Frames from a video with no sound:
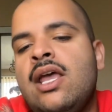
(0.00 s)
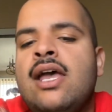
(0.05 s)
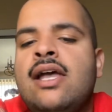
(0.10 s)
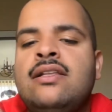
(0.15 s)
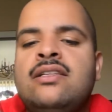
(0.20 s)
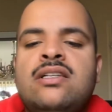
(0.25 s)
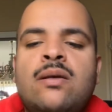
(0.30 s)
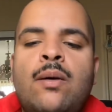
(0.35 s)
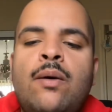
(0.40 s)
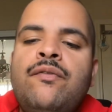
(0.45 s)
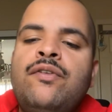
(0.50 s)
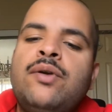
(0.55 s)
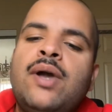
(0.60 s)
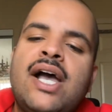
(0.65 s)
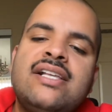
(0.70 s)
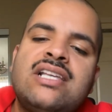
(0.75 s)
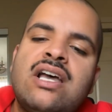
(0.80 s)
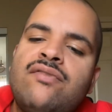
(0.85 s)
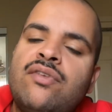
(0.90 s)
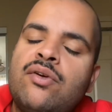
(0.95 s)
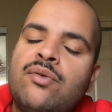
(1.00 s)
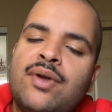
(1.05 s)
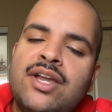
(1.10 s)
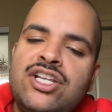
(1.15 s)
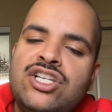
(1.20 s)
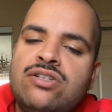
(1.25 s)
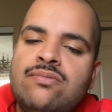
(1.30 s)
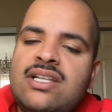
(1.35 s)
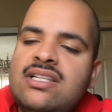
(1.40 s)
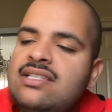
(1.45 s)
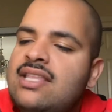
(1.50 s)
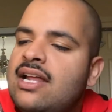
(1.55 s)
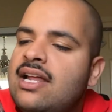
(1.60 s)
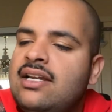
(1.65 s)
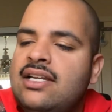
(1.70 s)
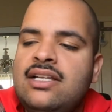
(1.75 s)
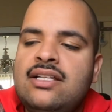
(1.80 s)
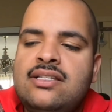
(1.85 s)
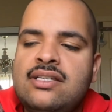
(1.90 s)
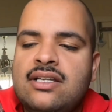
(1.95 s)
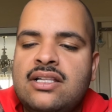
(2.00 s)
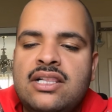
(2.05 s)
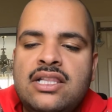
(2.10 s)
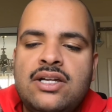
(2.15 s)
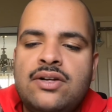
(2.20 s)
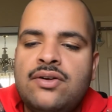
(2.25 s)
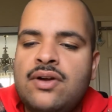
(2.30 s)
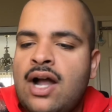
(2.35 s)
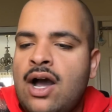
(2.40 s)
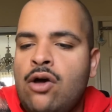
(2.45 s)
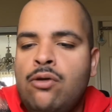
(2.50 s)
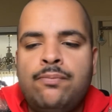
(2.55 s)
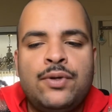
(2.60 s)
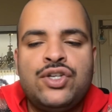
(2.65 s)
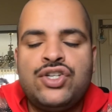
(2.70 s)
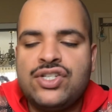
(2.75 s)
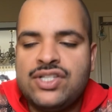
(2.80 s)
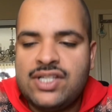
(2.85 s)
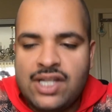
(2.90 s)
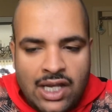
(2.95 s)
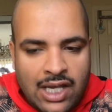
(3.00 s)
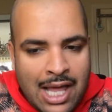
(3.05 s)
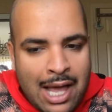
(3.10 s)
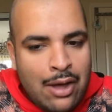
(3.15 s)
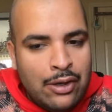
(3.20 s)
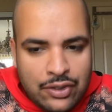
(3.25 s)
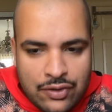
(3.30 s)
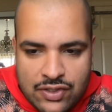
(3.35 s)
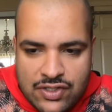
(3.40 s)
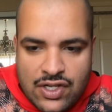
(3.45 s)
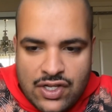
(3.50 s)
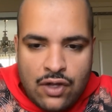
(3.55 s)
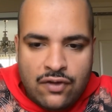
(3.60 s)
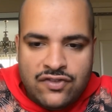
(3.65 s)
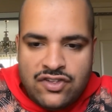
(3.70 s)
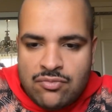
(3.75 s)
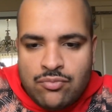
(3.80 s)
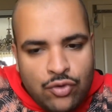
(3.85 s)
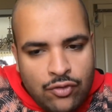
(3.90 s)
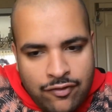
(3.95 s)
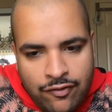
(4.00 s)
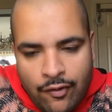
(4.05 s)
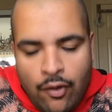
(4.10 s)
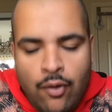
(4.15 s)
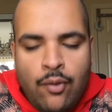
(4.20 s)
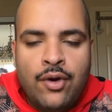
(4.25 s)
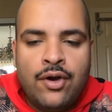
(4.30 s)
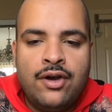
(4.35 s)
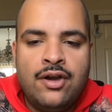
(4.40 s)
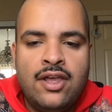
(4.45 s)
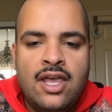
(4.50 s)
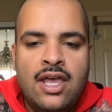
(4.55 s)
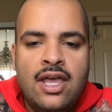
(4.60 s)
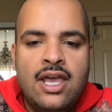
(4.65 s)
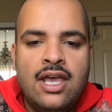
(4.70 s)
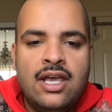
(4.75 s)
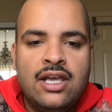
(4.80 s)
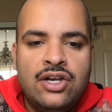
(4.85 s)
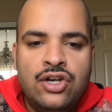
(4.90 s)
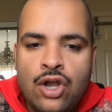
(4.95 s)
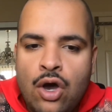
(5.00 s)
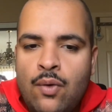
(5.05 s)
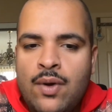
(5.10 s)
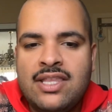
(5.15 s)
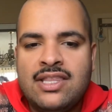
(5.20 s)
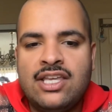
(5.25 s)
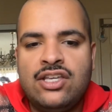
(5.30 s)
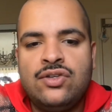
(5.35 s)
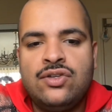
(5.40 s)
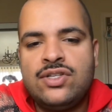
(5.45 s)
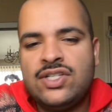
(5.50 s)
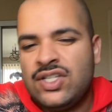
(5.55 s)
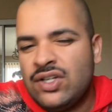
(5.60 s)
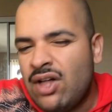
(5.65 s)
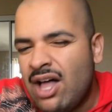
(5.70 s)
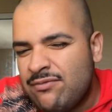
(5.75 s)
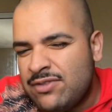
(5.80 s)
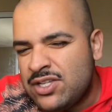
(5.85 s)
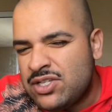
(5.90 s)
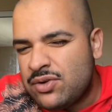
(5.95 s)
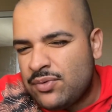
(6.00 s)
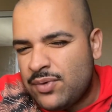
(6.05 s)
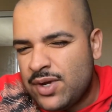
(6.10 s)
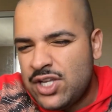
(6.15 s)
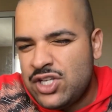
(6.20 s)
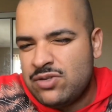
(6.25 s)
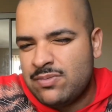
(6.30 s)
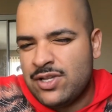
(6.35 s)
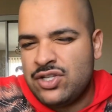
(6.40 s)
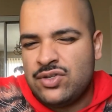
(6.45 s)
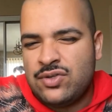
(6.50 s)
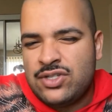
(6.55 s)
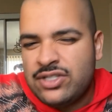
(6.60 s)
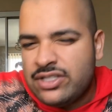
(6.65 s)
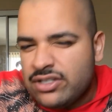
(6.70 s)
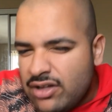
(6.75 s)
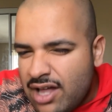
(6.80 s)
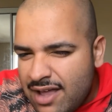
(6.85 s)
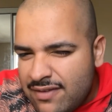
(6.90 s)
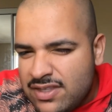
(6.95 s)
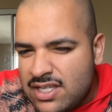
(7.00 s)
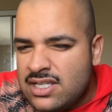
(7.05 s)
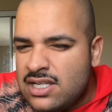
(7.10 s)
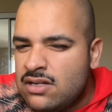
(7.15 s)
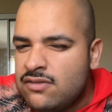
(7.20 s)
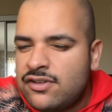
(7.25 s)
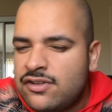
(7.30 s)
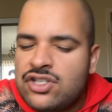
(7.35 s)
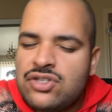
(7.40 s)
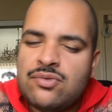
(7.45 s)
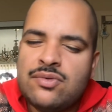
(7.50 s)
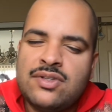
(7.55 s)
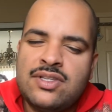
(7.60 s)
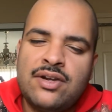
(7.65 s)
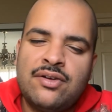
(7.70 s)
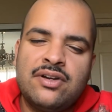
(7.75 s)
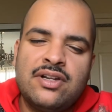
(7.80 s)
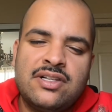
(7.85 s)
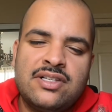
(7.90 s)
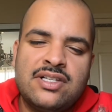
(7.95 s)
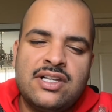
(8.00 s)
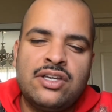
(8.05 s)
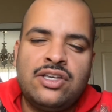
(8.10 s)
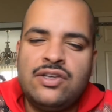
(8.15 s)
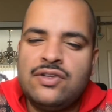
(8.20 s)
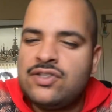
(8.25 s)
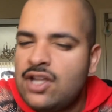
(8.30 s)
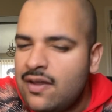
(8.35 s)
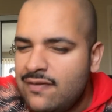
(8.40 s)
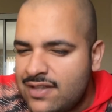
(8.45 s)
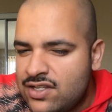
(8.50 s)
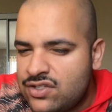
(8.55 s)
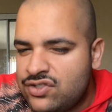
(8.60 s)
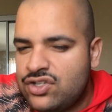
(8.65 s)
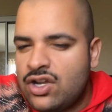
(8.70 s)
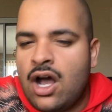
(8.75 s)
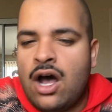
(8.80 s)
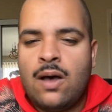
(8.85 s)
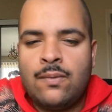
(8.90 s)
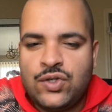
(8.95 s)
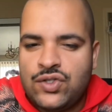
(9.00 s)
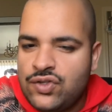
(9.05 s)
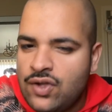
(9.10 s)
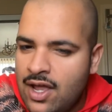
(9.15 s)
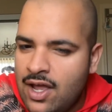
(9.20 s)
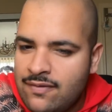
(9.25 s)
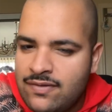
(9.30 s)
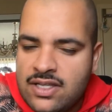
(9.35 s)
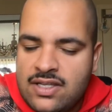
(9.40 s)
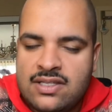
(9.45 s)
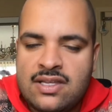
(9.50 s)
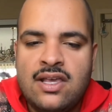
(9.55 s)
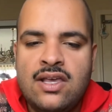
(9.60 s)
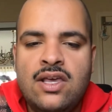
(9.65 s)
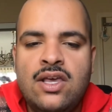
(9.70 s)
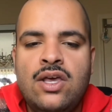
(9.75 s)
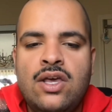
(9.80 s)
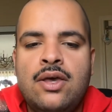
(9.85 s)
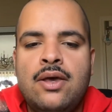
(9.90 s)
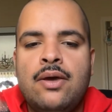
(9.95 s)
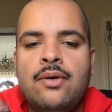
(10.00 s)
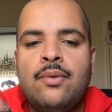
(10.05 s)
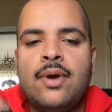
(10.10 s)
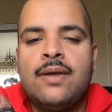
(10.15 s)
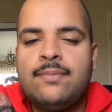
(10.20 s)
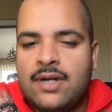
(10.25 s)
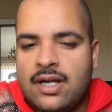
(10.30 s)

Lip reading: And some of you guys have arrangements that need to clear out, but just allow yourself to move forward knowing that you still have these arrangements. You still have these individuals that are going to suck. You still have this job. You still have this, right?